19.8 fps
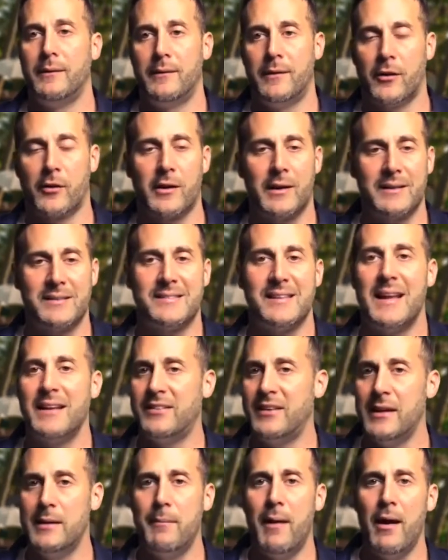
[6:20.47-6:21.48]
They're going to send it
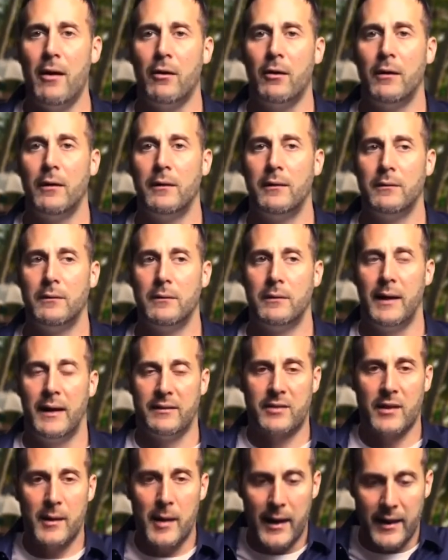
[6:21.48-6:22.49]
to you in the mail.
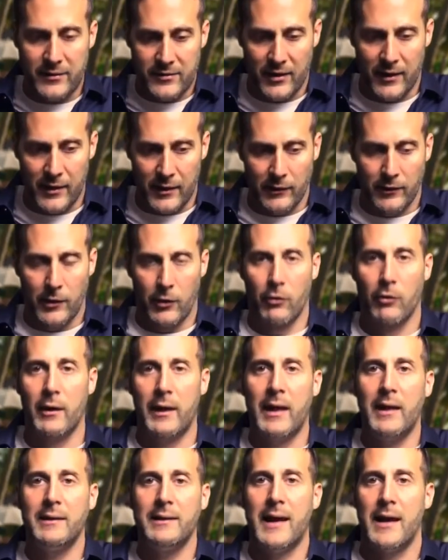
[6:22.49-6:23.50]
It's
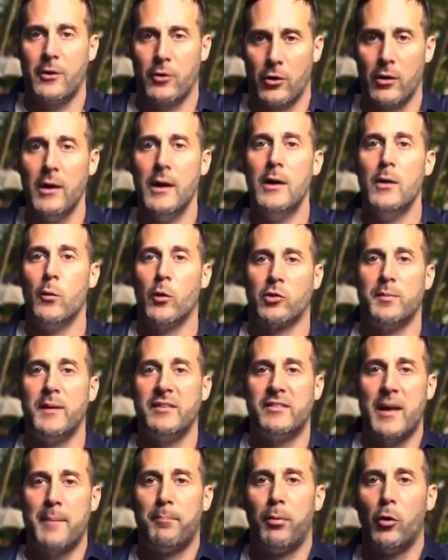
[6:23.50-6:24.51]
literally a letter, which
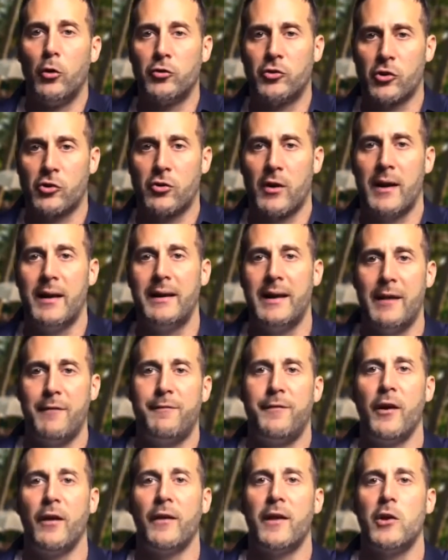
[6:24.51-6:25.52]
means they pulled your credit and they
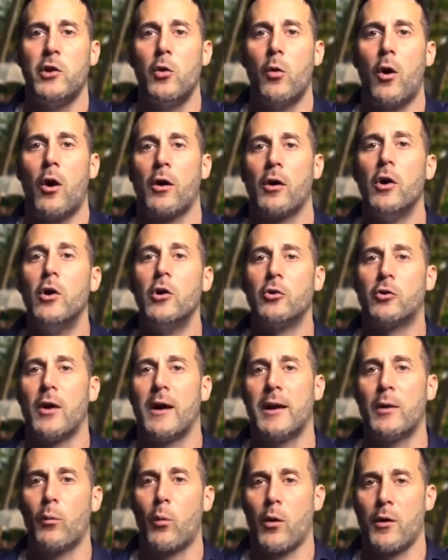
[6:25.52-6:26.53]
feel that you are
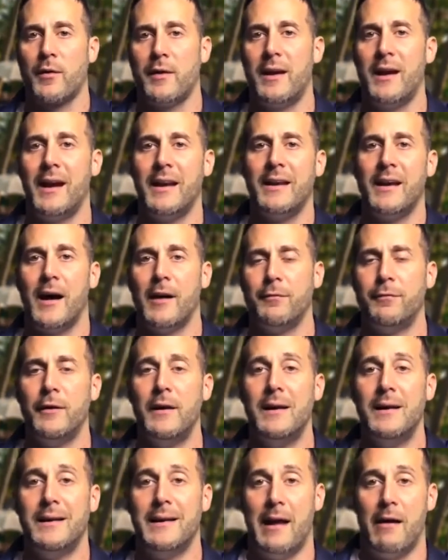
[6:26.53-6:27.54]
credit worthy enough.
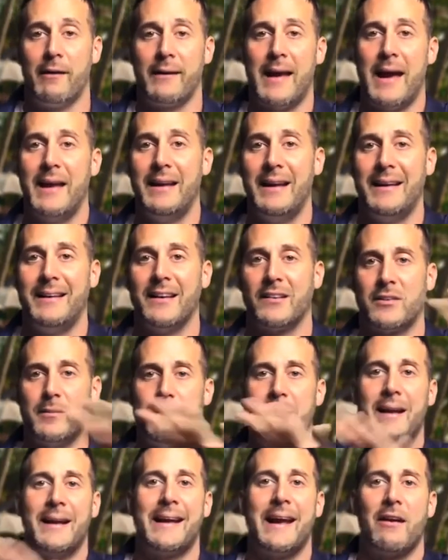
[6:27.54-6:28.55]
Now, again, it doesn't
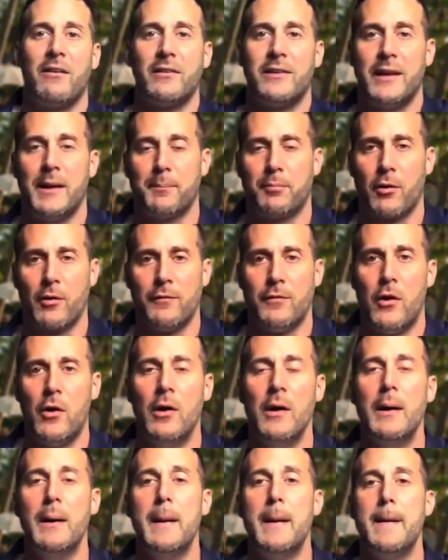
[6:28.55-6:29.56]
mean a guaranteed
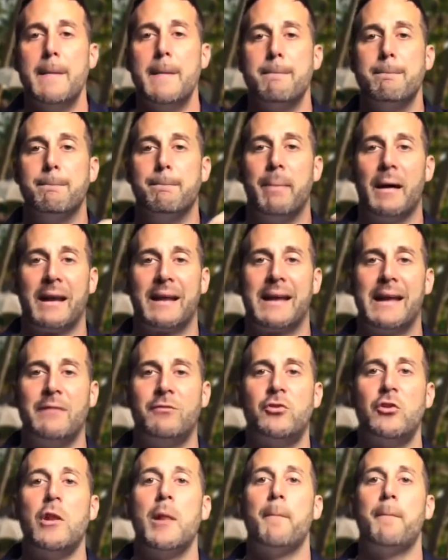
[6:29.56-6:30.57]
approval, but it
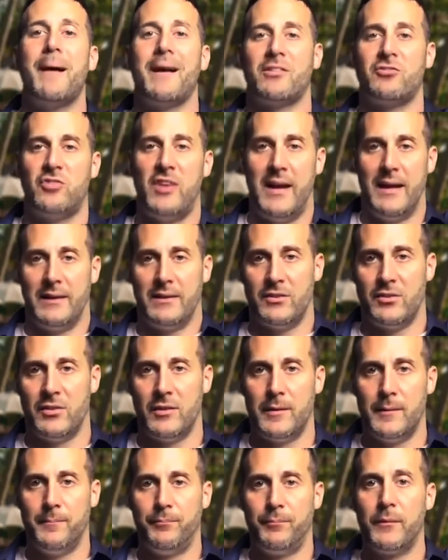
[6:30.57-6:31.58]
gives you the best
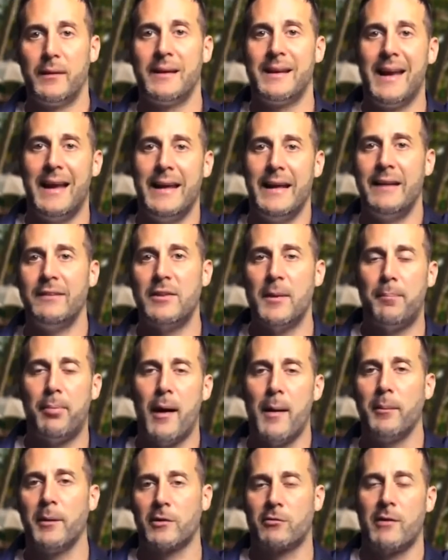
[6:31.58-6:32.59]
chance. Get into
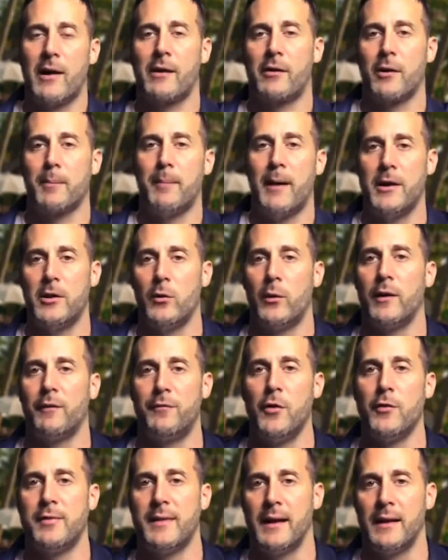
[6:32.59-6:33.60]
public record by doing a
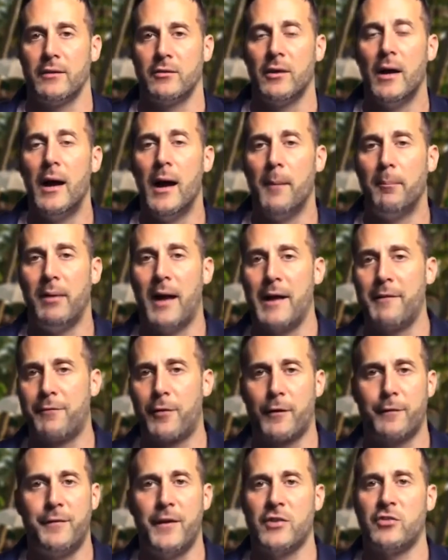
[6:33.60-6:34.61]
few things. Apply
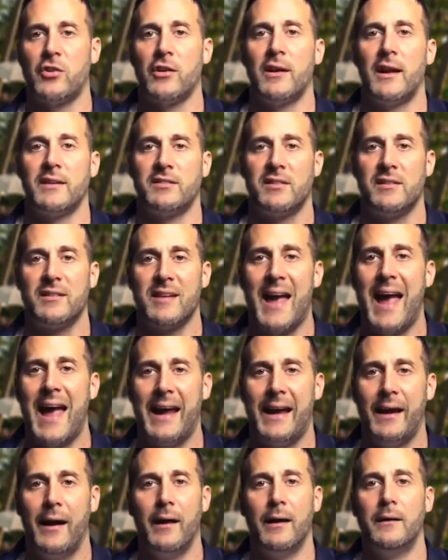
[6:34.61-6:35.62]
for a fishing license,
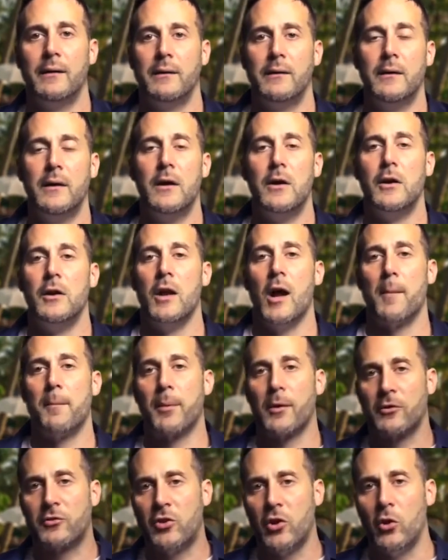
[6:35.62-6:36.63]
A.
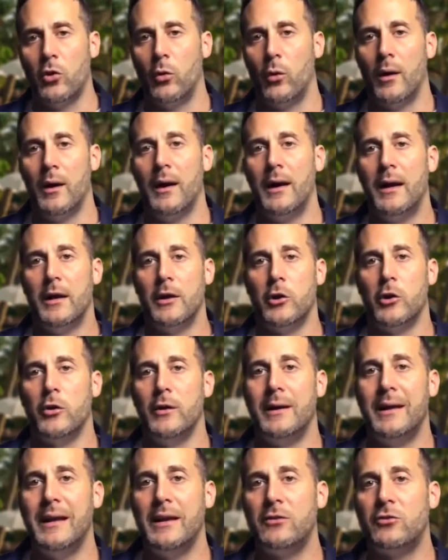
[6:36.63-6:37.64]
Number 2,
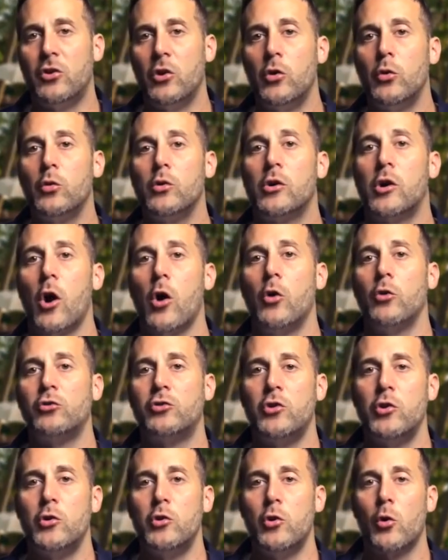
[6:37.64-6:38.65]
you need to go
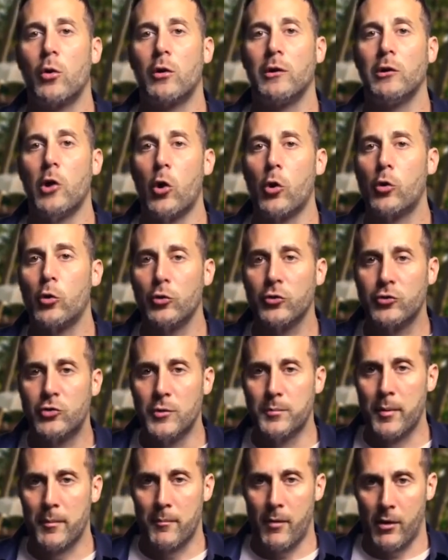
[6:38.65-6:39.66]
to your local
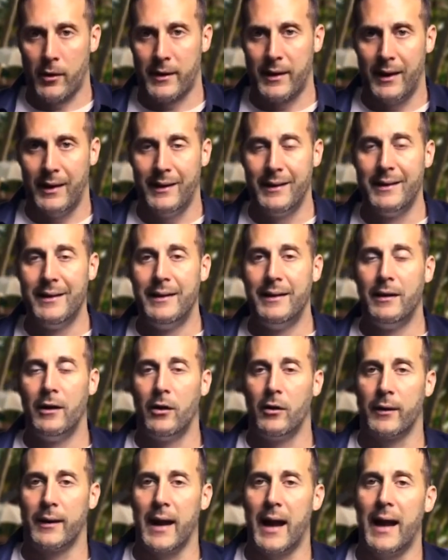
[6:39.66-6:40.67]
supermarket,
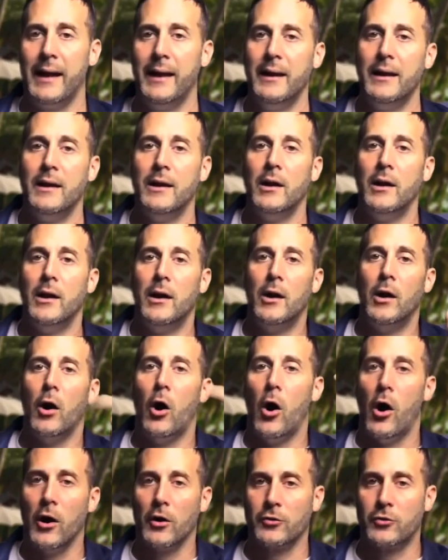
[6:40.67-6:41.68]
okay?
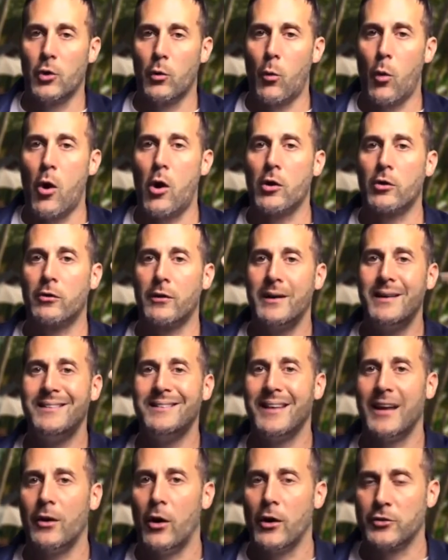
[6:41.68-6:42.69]
Also
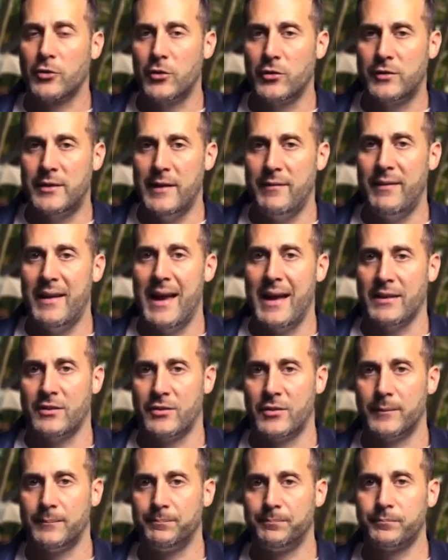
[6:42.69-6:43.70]
Walgreens and also
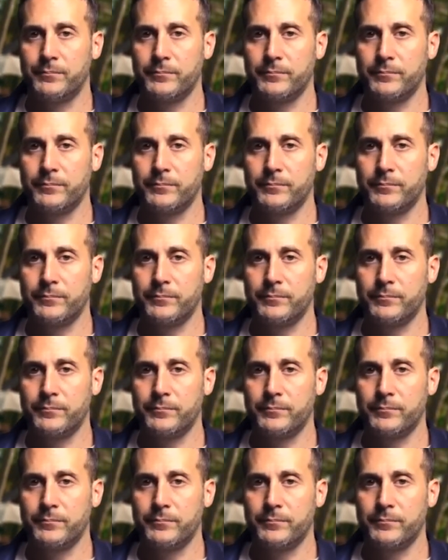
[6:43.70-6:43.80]
CVS.